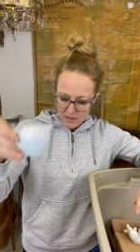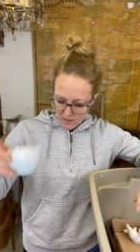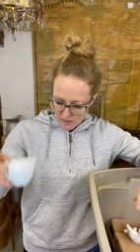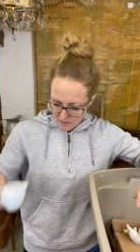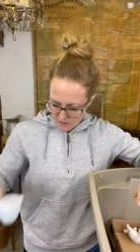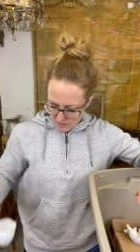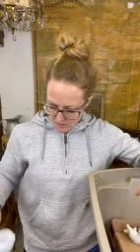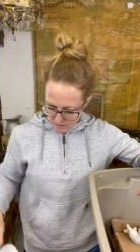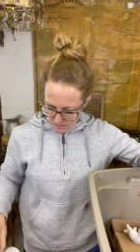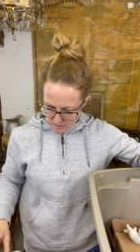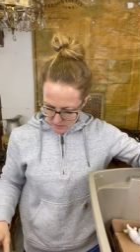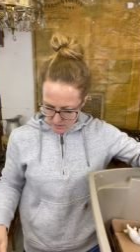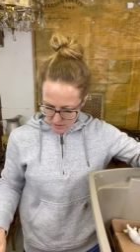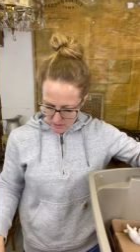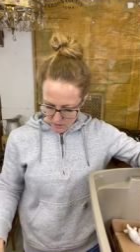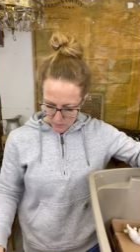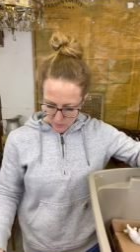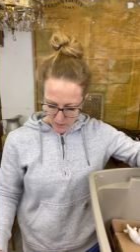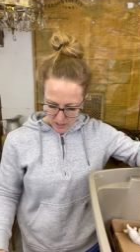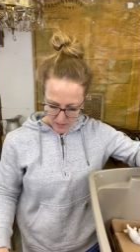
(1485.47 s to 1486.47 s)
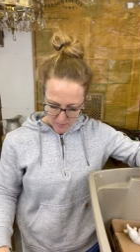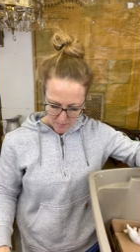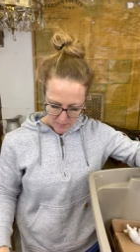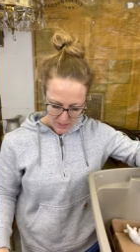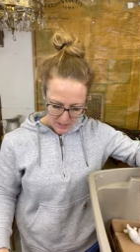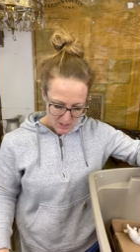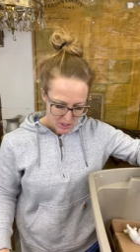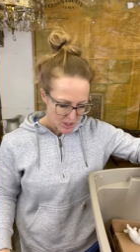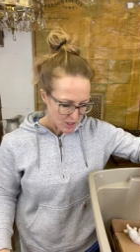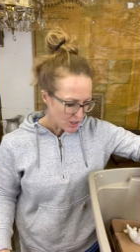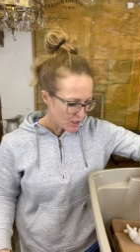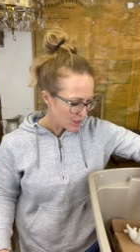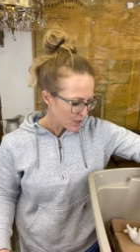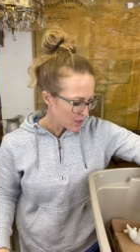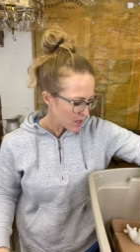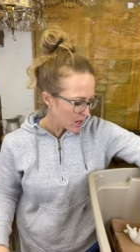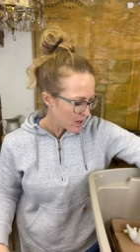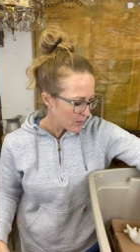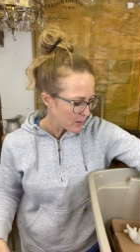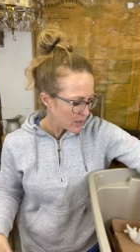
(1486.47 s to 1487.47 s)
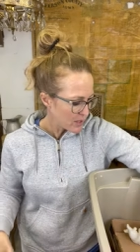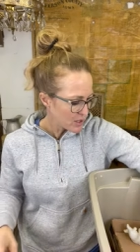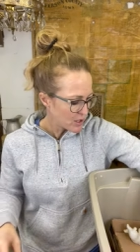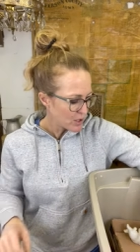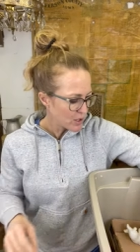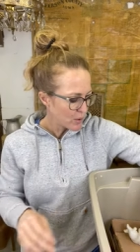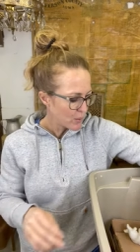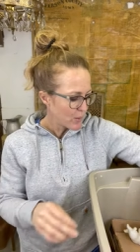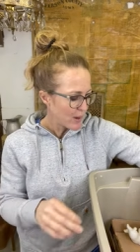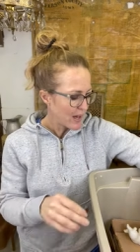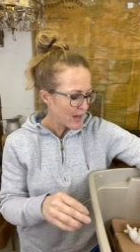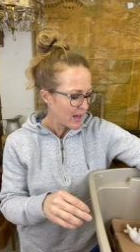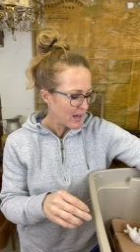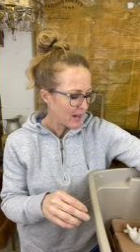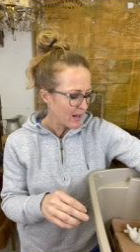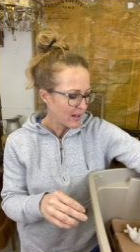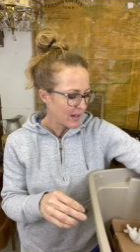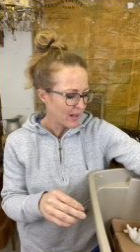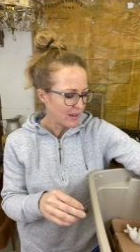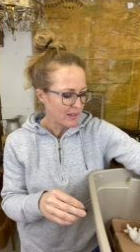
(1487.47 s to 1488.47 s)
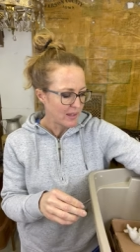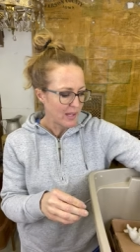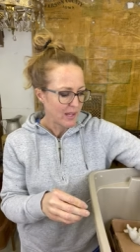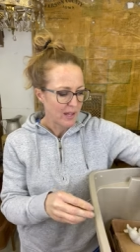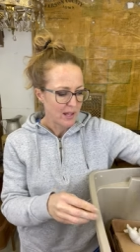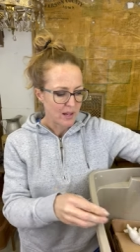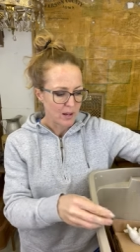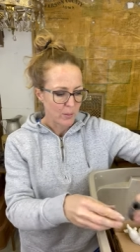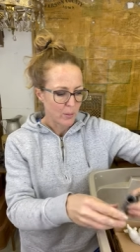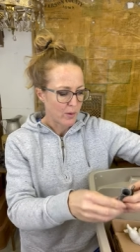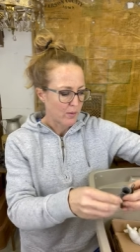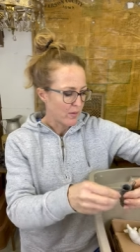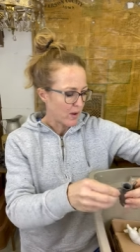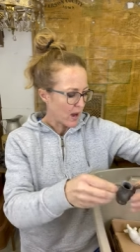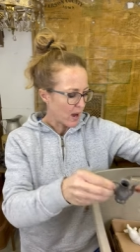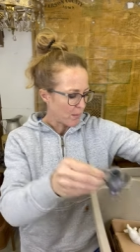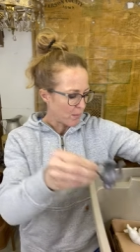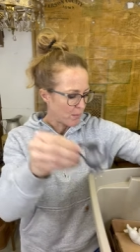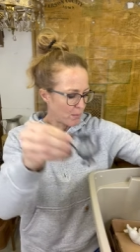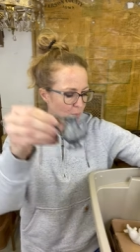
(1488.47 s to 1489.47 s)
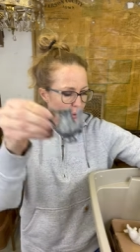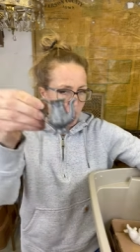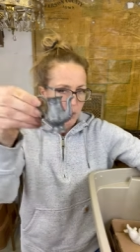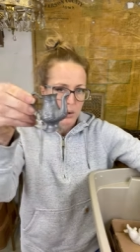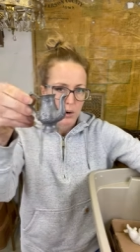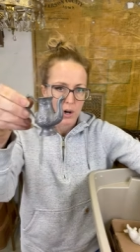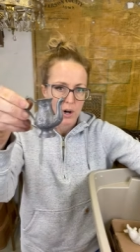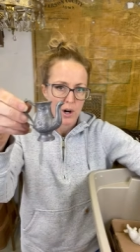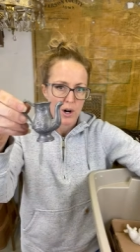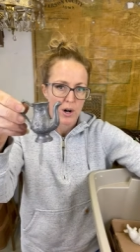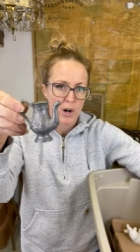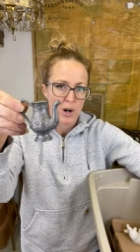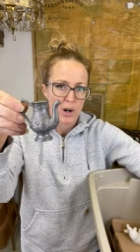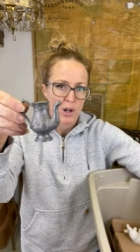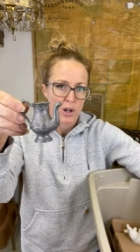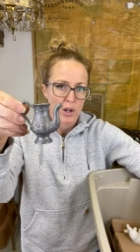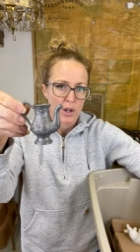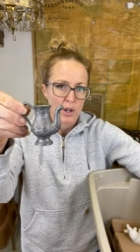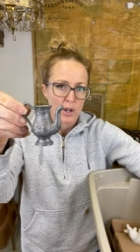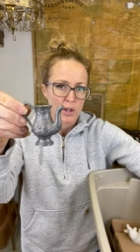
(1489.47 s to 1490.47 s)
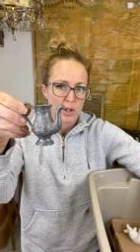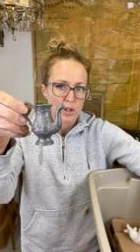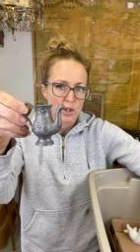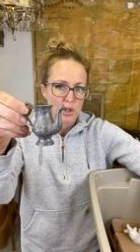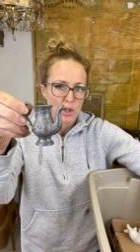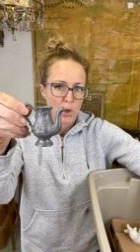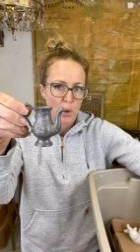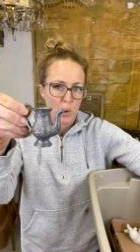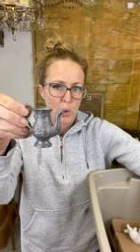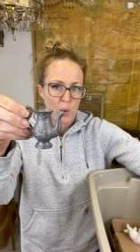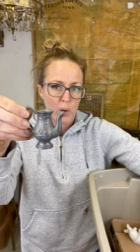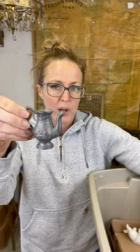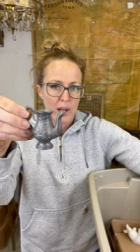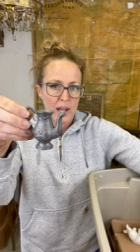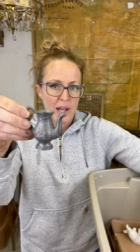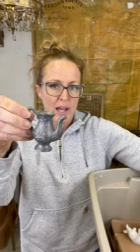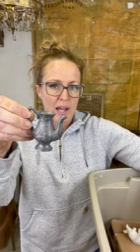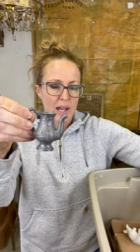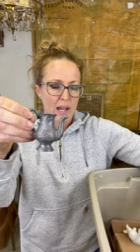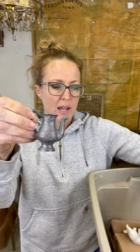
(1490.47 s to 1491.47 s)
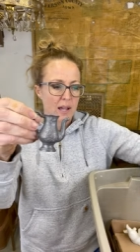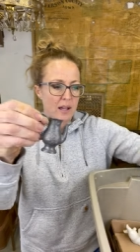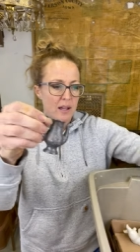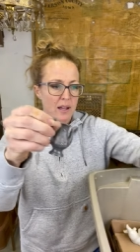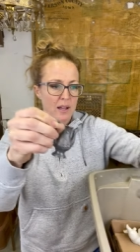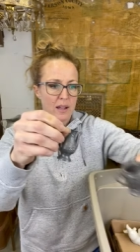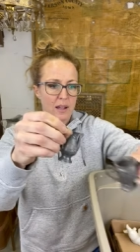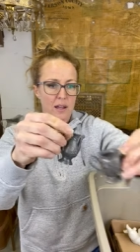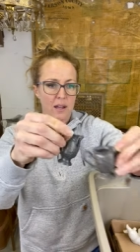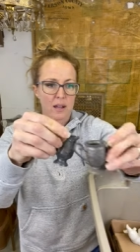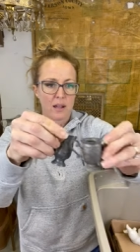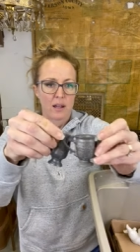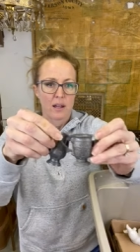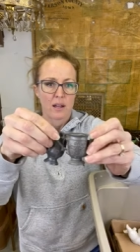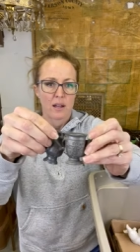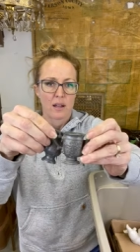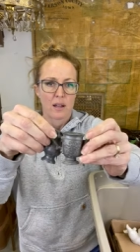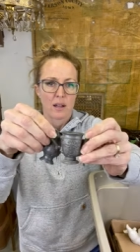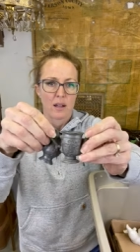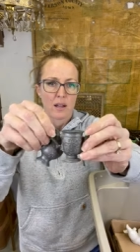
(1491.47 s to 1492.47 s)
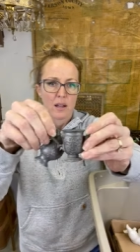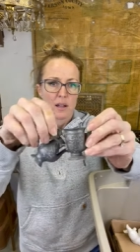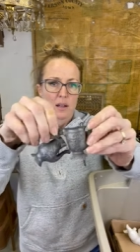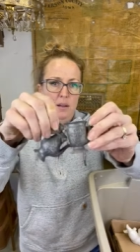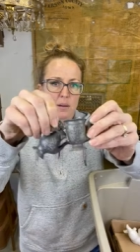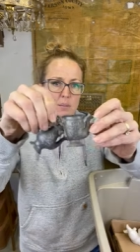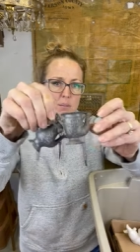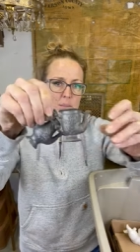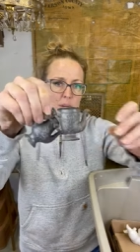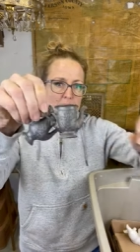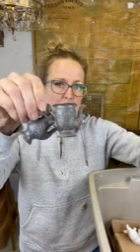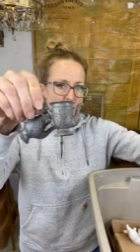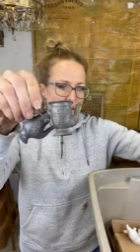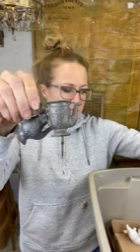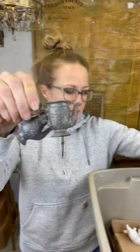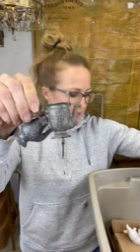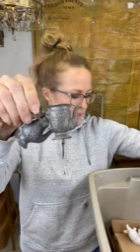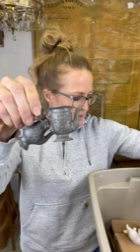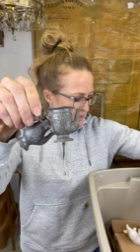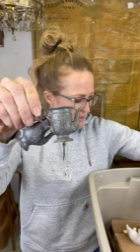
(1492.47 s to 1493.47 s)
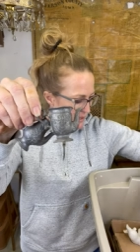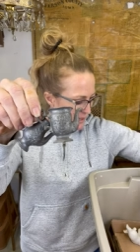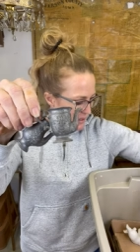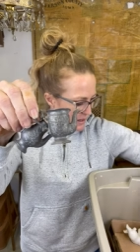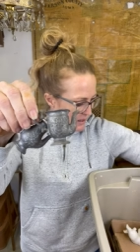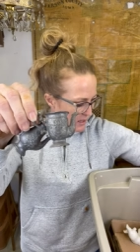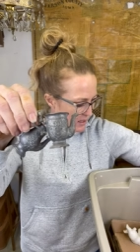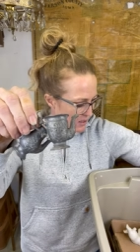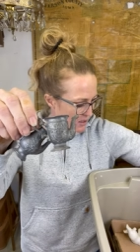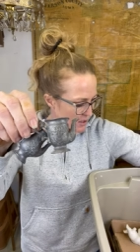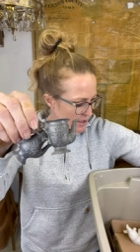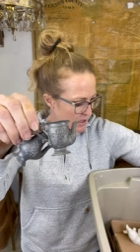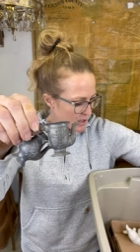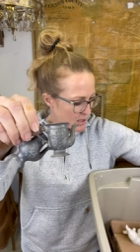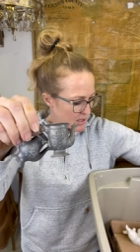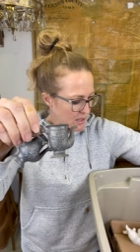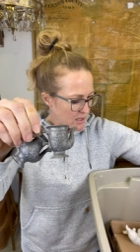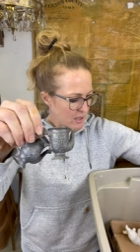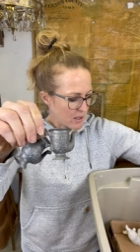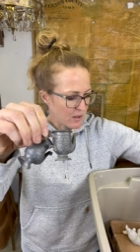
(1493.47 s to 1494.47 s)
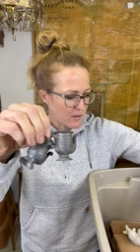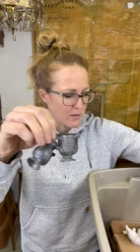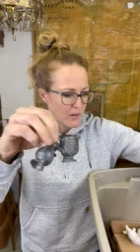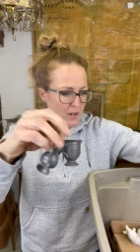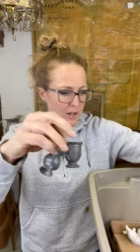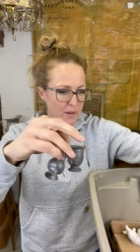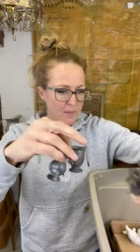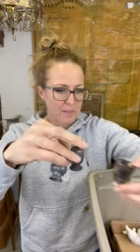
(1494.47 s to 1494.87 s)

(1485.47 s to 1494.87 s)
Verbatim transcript: Little white pictures always do well. And then we've got more toy pieces, and these are silver.